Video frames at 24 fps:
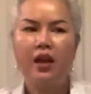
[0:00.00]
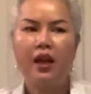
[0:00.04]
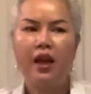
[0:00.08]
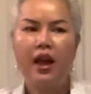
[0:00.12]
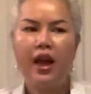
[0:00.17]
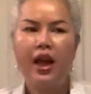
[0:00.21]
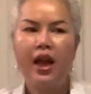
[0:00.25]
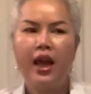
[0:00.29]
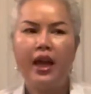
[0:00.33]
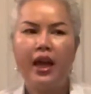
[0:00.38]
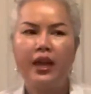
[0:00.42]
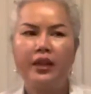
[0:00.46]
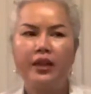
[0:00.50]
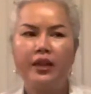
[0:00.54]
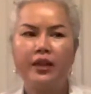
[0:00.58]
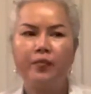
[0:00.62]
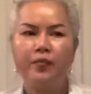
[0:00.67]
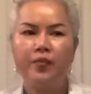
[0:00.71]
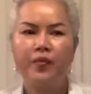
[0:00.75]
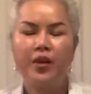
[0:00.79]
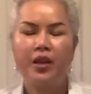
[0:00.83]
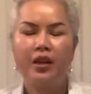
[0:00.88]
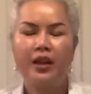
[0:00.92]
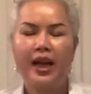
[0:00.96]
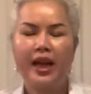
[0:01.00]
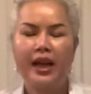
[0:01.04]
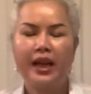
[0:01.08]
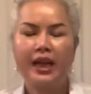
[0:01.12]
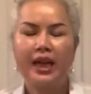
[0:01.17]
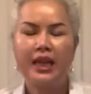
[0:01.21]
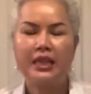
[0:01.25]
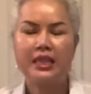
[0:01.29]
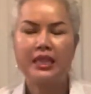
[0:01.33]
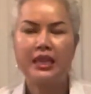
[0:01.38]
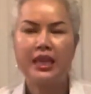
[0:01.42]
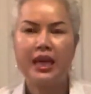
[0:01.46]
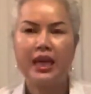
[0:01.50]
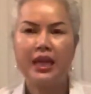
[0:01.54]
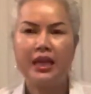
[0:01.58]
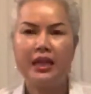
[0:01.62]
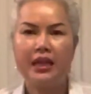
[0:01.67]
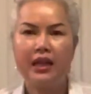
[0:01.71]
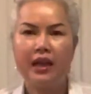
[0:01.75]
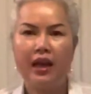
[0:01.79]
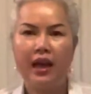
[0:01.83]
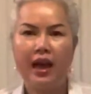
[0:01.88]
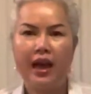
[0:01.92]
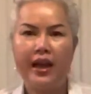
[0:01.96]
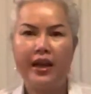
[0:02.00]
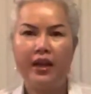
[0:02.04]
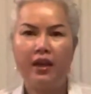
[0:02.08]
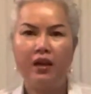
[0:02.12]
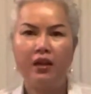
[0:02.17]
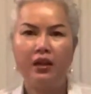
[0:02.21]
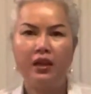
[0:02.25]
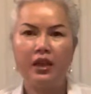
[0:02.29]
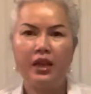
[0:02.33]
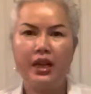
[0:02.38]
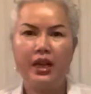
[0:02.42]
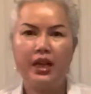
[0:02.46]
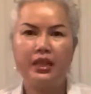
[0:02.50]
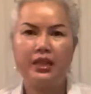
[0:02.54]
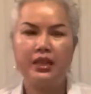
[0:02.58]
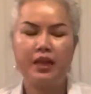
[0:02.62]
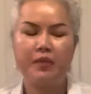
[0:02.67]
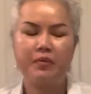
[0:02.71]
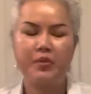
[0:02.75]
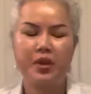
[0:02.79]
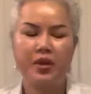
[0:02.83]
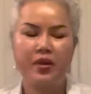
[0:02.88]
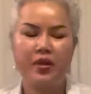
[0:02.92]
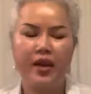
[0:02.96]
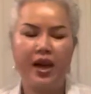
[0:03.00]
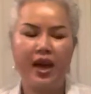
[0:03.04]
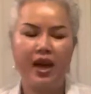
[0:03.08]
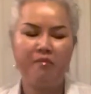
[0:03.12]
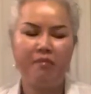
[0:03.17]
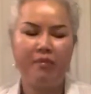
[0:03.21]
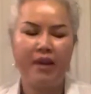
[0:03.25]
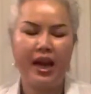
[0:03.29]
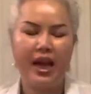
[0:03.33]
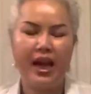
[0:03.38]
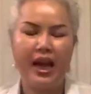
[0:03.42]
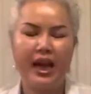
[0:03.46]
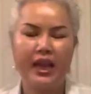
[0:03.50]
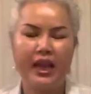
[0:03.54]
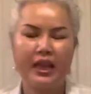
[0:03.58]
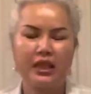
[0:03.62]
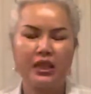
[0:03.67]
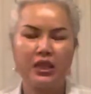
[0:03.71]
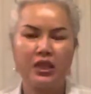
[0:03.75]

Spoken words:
And like I said, I only subscribe back